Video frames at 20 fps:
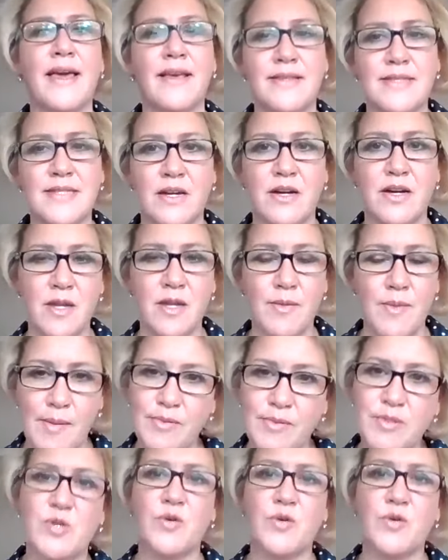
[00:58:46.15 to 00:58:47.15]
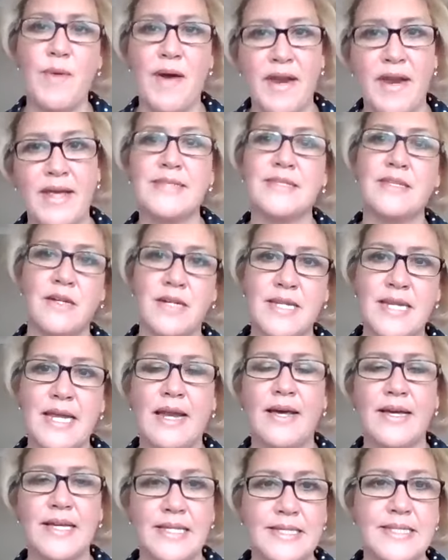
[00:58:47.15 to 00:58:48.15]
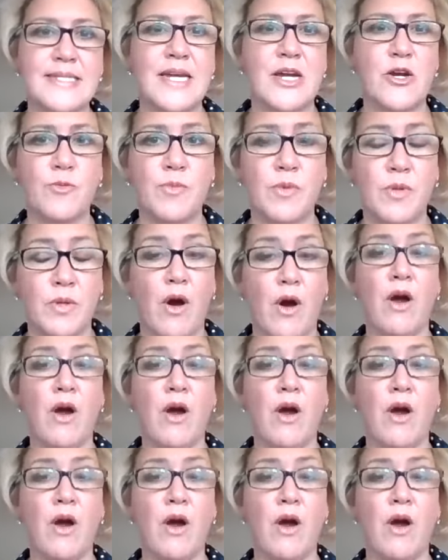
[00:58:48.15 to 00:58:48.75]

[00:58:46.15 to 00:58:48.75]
anxiety people talk about anxiety like it's terrible